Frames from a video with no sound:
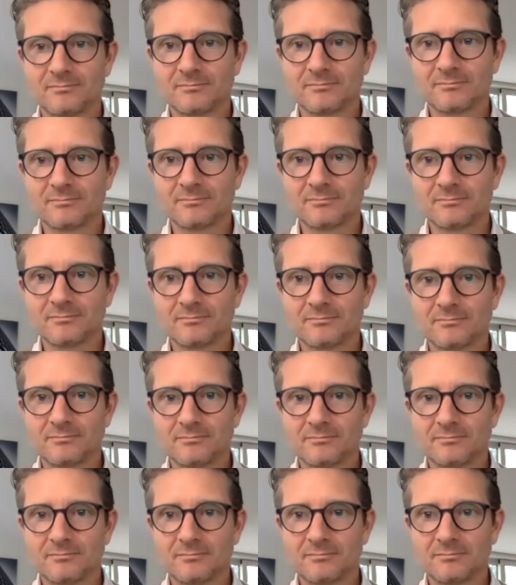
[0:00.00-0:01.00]

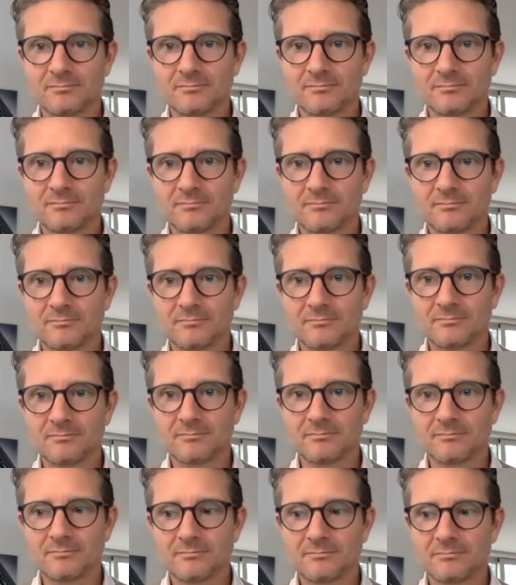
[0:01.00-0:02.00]

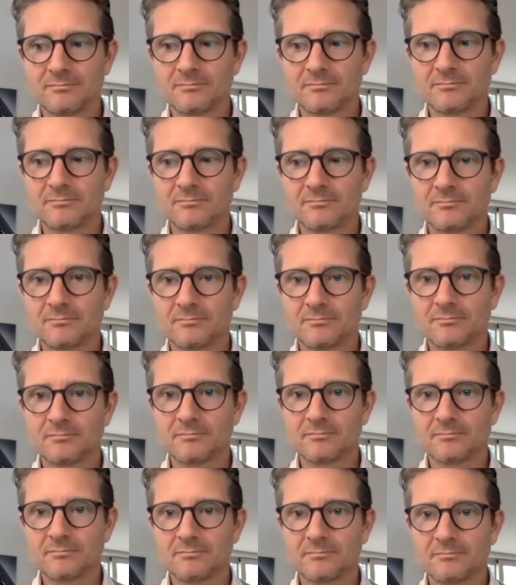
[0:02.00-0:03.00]

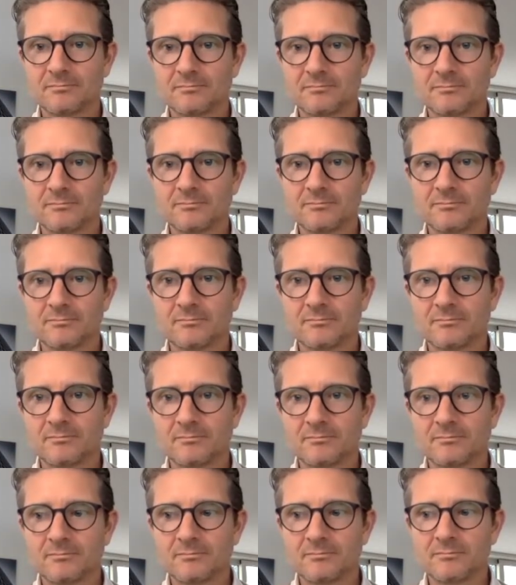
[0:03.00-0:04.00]

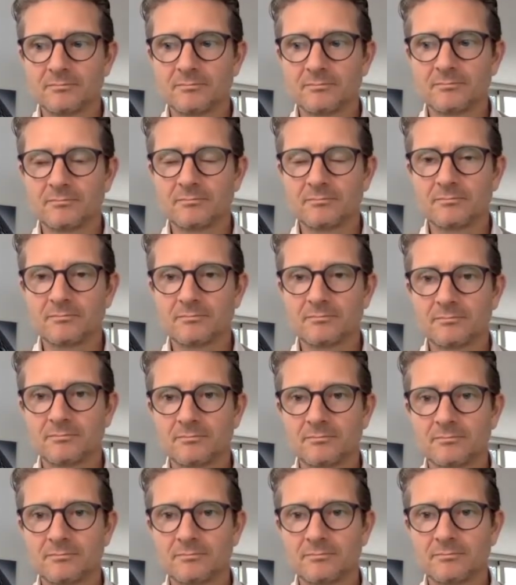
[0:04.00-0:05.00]

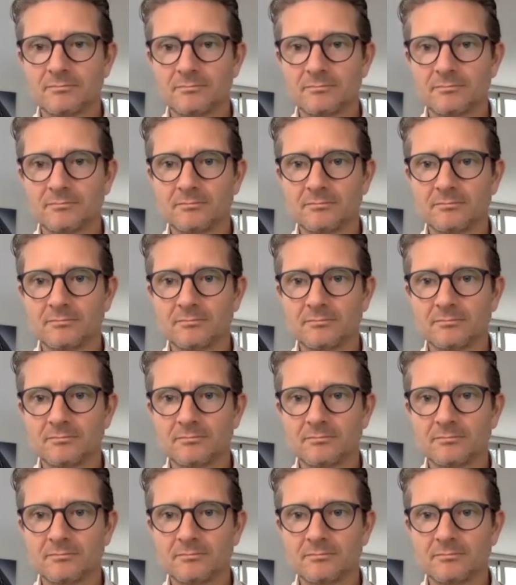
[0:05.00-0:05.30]
No words are spoken by the person on screen.